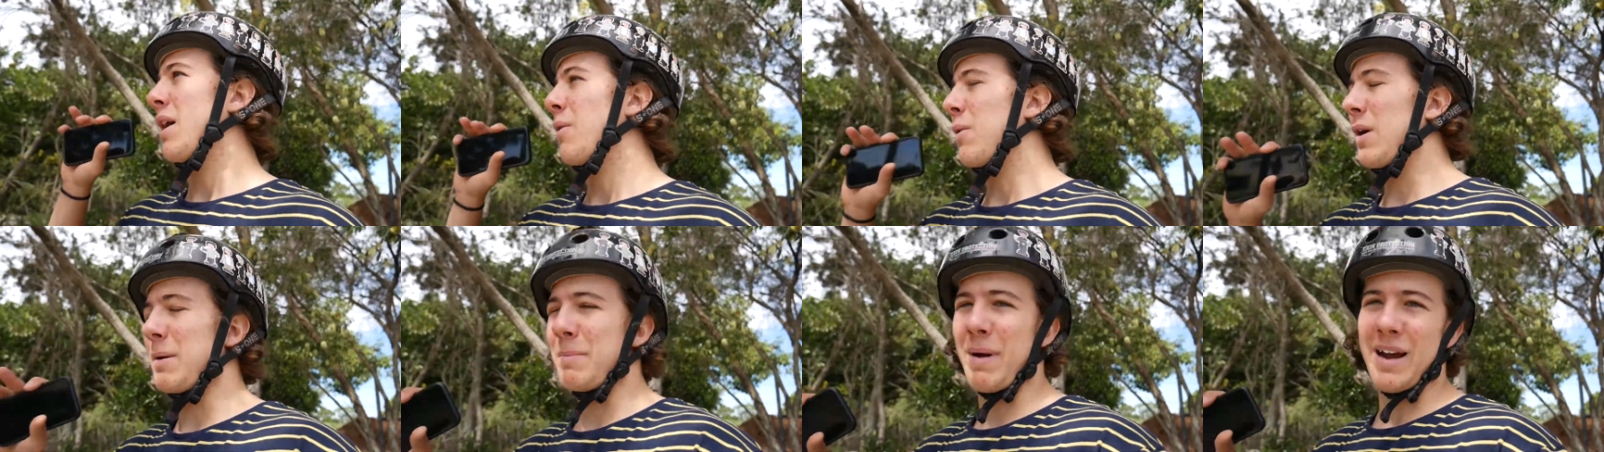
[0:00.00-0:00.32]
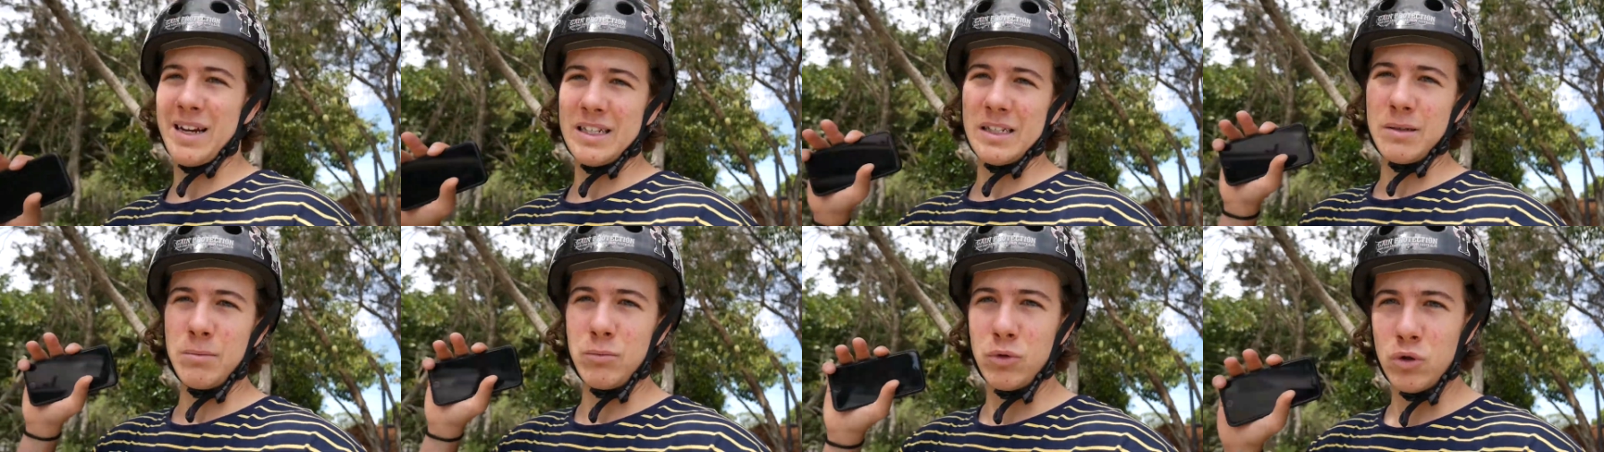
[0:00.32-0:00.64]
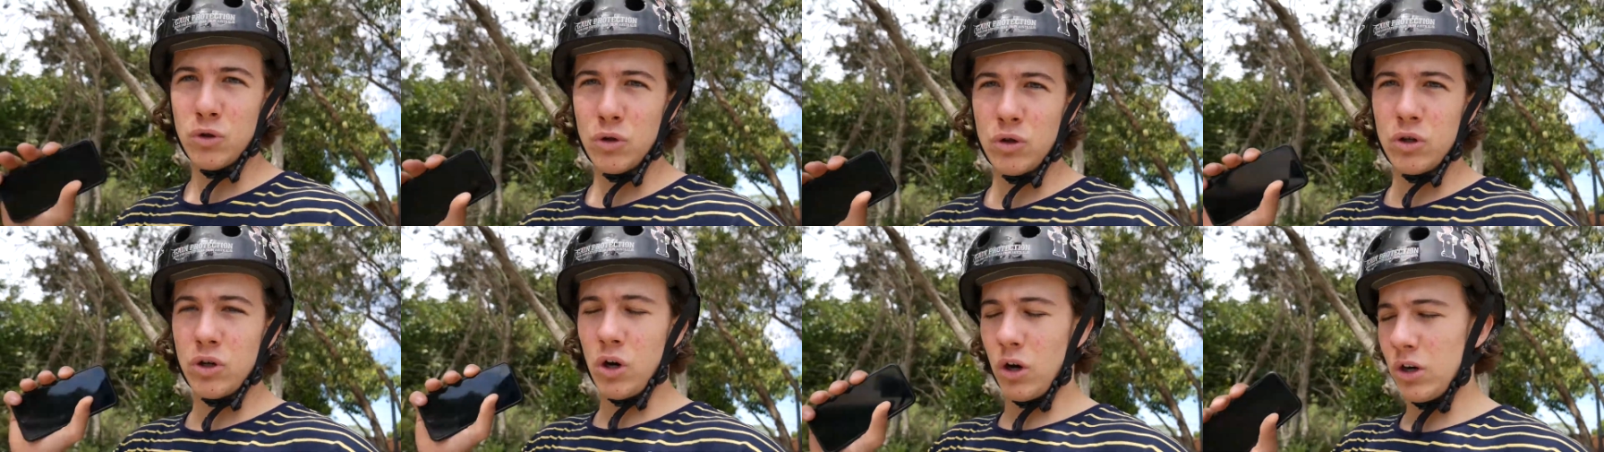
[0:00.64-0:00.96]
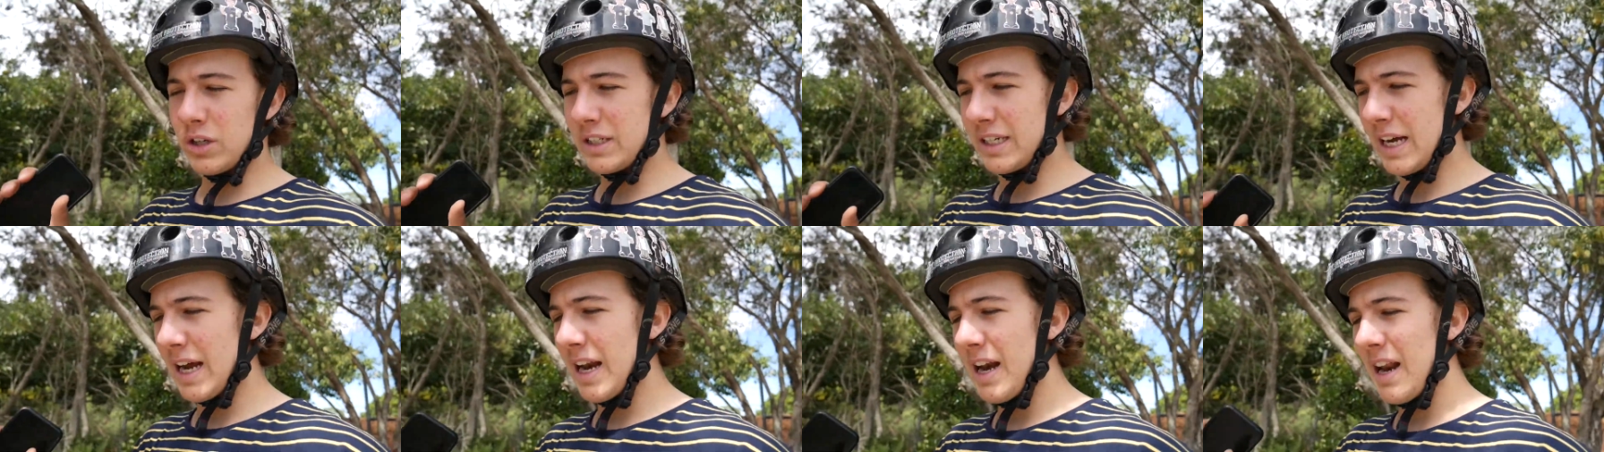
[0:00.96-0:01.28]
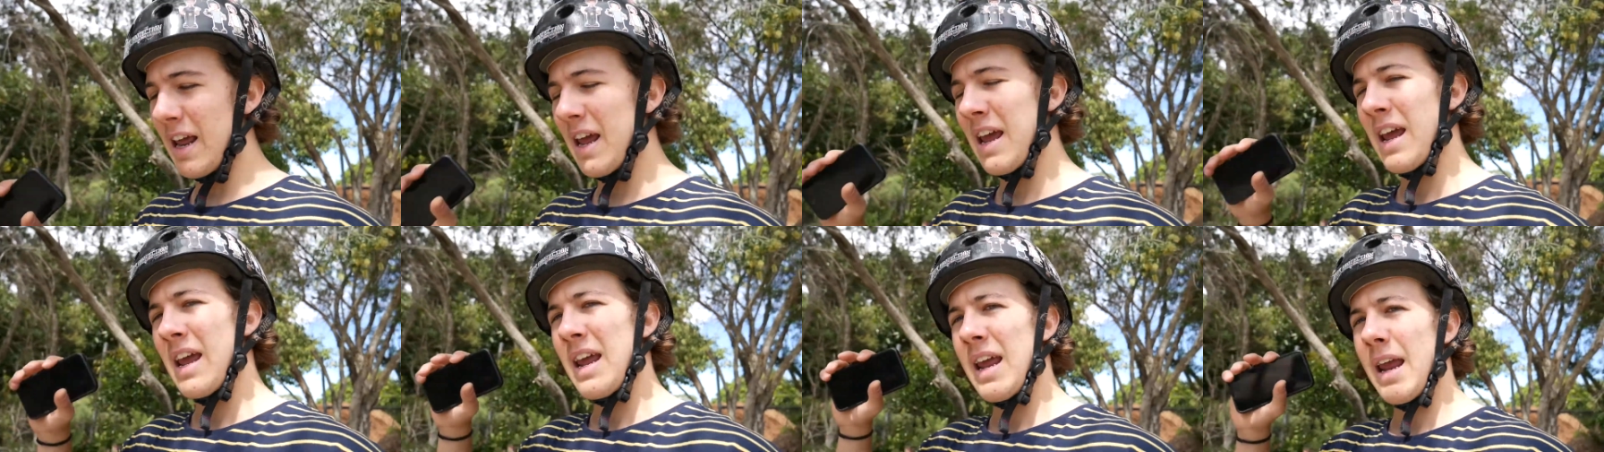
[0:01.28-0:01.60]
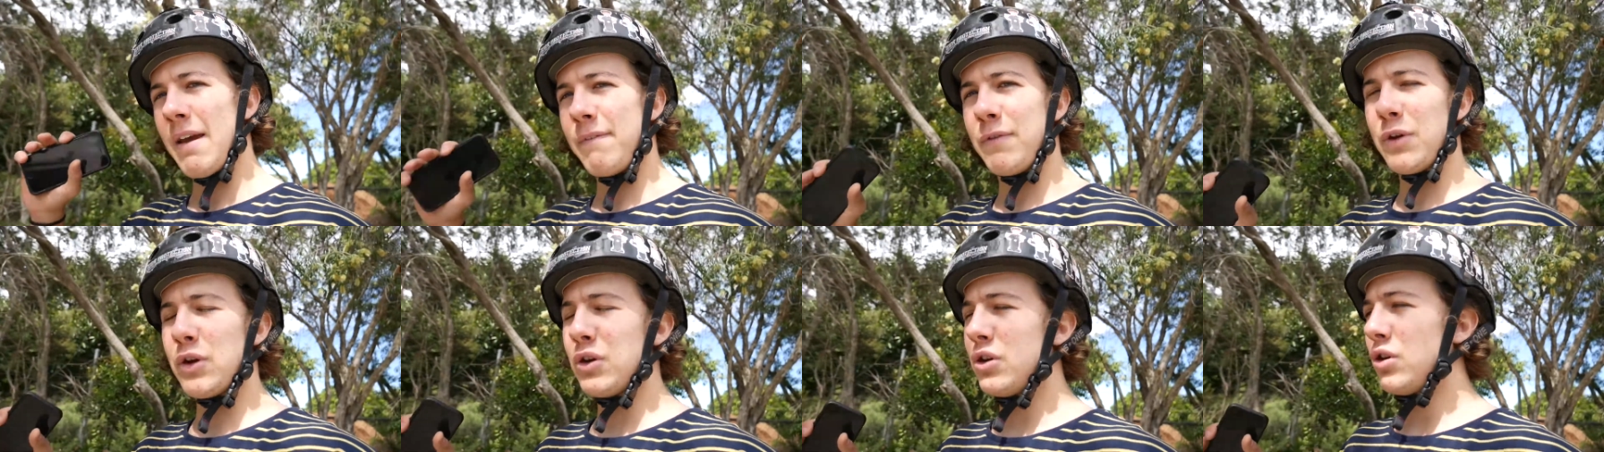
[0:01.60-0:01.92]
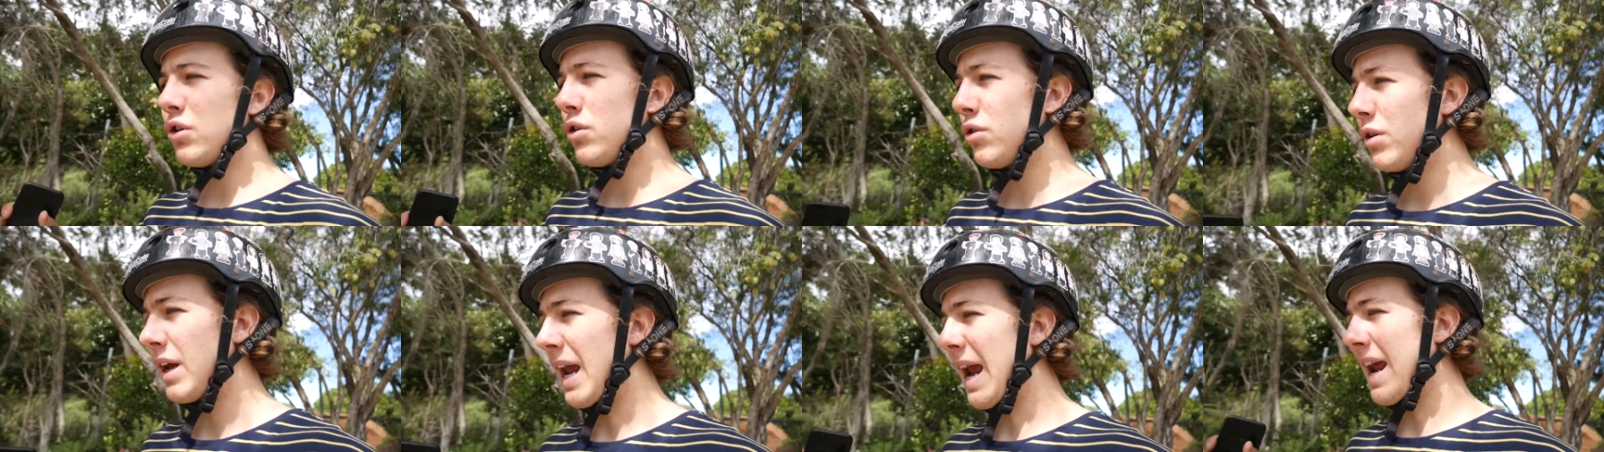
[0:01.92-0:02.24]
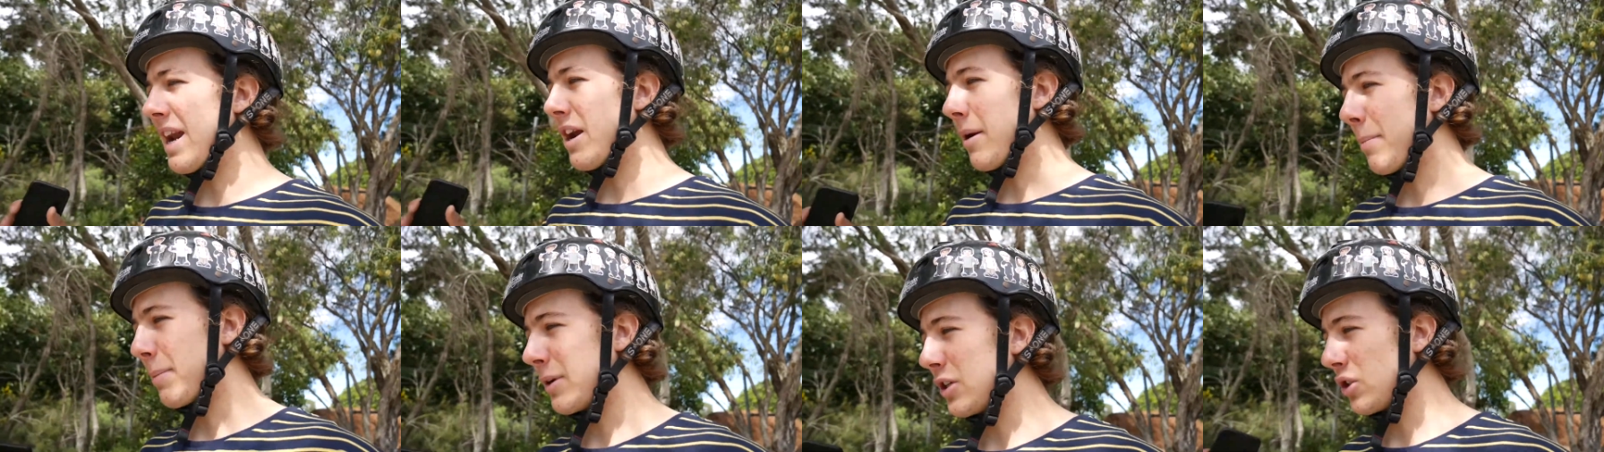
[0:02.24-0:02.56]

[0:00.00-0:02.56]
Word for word: it makes some good content. If you do end up